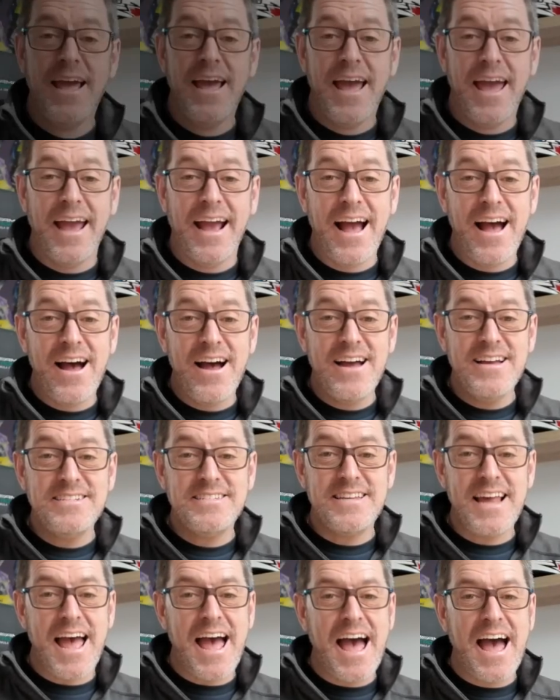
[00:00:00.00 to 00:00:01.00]
Hey
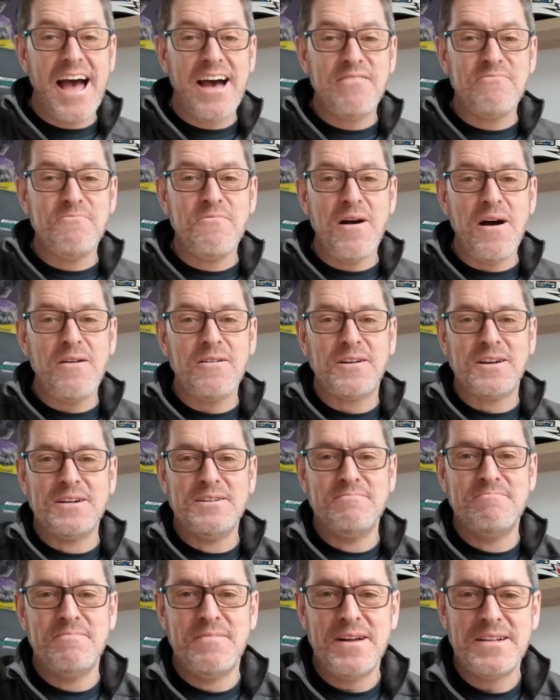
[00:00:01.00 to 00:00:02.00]
guys, and
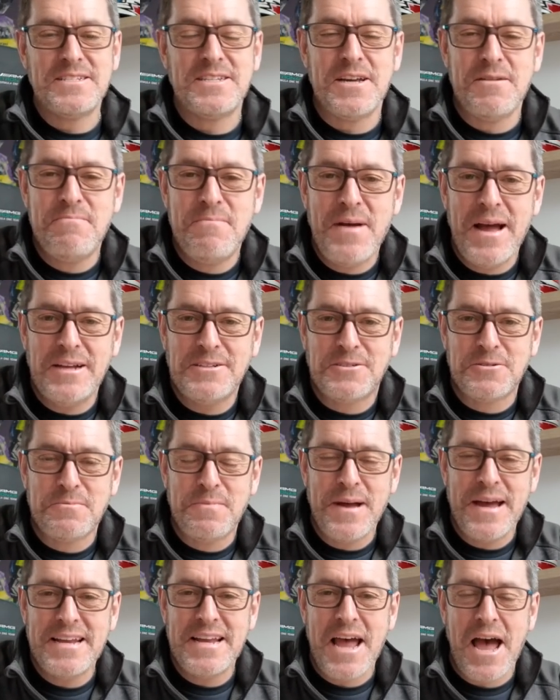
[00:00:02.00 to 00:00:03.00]
welcome to Petrol
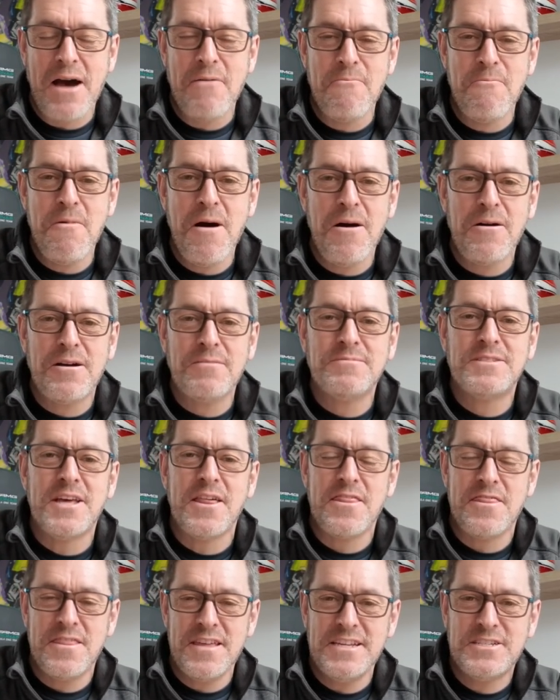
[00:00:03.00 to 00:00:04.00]
Ped and welcome to
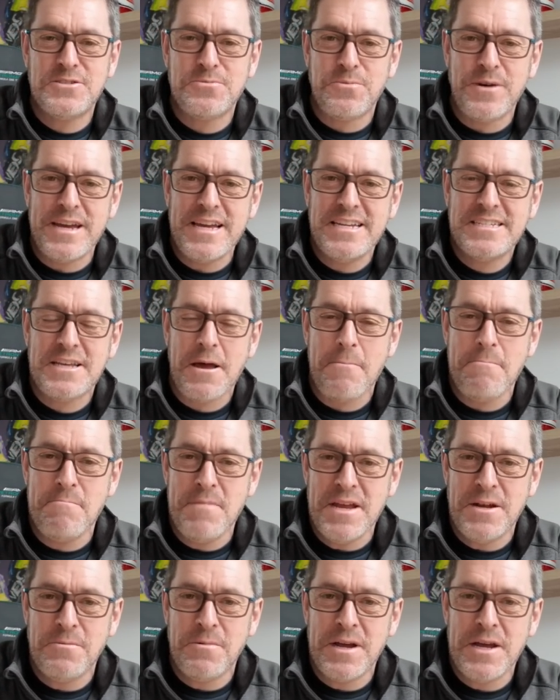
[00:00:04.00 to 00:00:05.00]
this week's
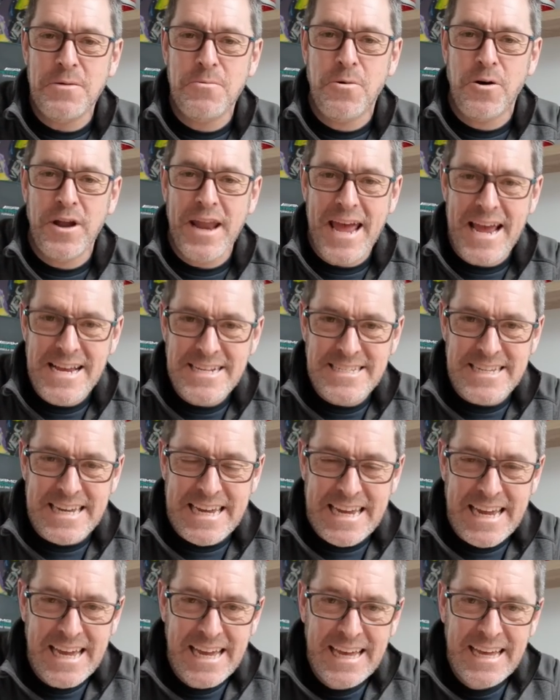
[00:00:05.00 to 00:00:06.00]
Midweek
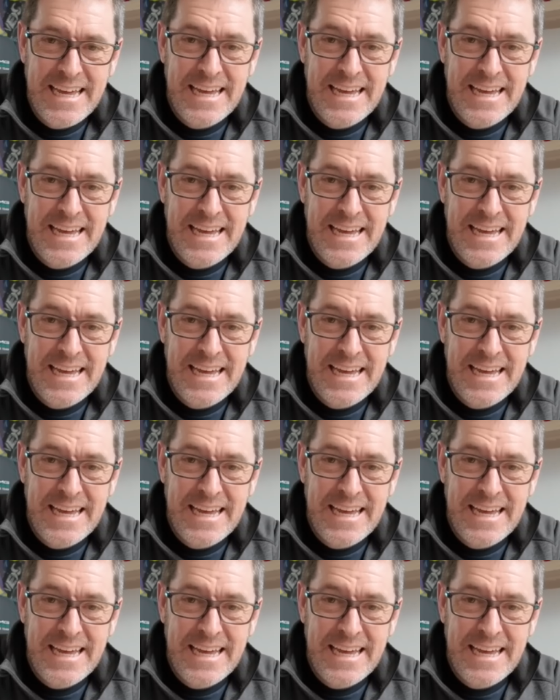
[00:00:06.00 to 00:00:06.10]
180.